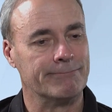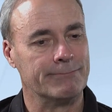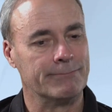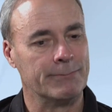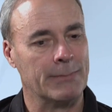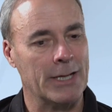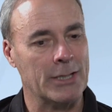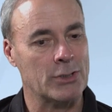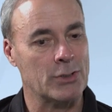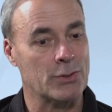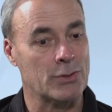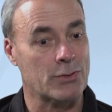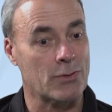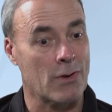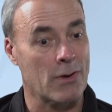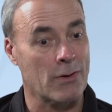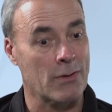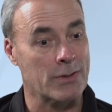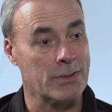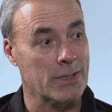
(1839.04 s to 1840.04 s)
makes you
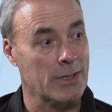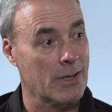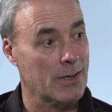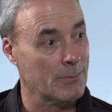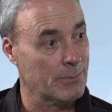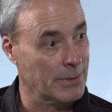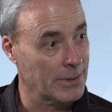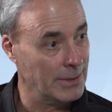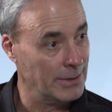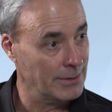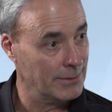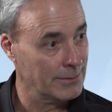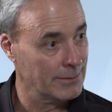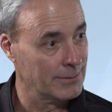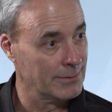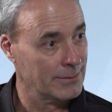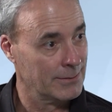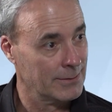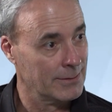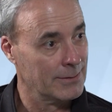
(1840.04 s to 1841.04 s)
stronger as a company,
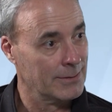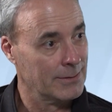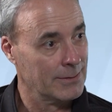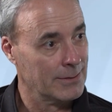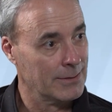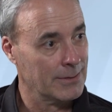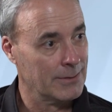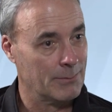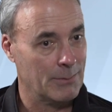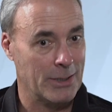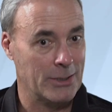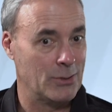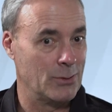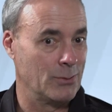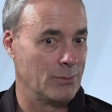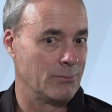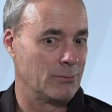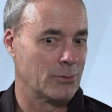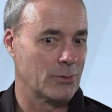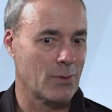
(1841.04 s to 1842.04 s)
makes
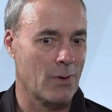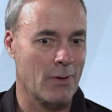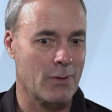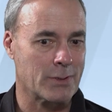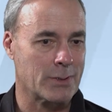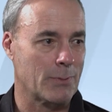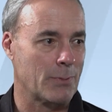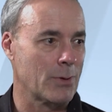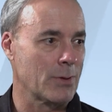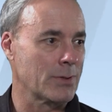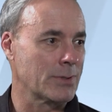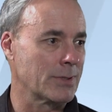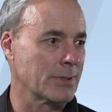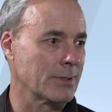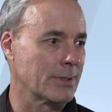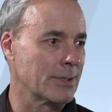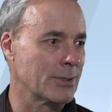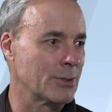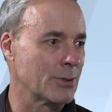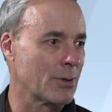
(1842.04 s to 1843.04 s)
you stronger as a
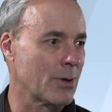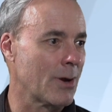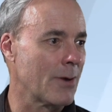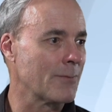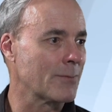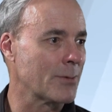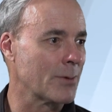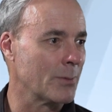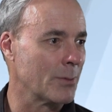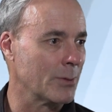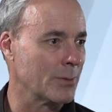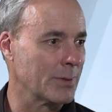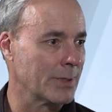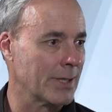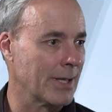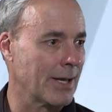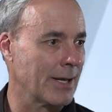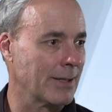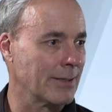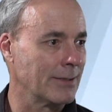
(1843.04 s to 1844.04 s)
person because you're comfortable with
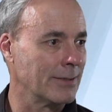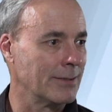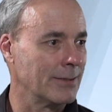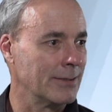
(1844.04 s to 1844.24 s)
that.